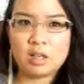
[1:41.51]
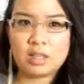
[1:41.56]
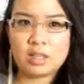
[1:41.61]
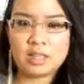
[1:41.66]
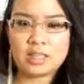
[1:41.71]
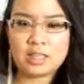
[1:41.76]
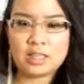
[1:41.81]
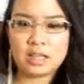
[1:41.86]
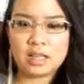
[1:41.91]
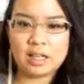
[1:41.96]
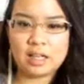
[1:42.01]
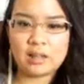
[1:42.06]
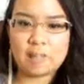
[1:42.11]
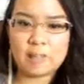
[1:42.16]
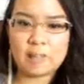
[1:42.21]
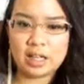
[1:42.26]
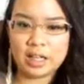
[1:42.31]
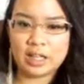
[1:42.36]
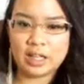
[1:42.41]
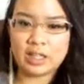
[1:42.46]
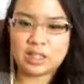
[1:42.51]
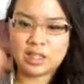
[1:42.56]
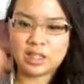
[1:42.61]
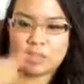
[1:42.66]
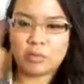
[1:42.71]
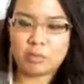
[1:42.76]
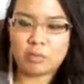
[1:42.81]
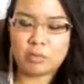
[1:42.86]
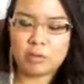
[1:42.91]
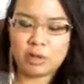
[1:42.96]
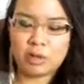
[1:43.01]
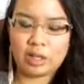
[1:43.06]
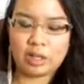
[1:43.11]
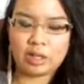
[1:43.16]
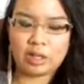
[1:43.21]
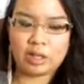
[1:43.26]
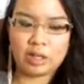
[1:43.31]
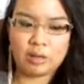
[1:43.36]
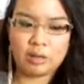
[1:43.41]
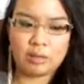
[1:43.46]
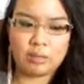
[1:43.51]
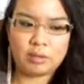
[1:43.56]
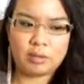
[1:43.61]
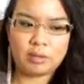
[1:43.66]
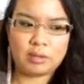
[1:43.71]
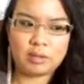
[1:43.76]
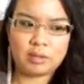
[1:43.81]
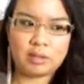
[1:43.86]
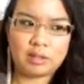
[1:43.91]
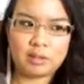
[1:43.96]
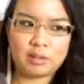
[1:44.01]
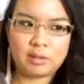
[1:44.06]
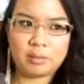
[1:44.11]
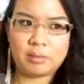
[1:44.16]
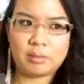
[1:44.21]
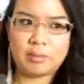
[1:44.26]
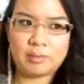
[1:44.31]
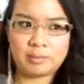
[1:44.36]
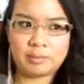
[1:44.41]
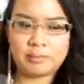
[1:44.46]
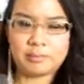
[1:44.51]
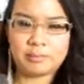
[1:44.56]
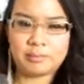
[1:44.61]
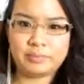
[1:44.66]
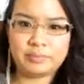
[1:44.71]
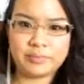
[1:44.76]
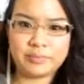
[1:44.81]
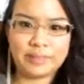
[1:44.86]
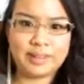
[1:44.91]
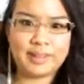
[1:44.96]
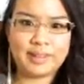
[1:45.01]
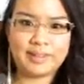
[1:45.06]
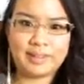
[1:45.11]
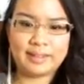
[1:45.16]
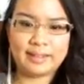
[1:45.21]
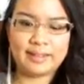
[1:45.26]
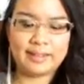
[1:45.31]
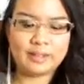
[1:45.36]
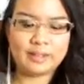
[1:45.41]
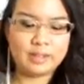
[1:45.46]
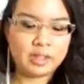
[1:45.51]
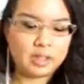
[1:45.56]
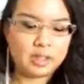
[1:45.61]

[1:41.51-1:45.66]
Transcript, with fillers: a day minus the morning and night one, so yeah.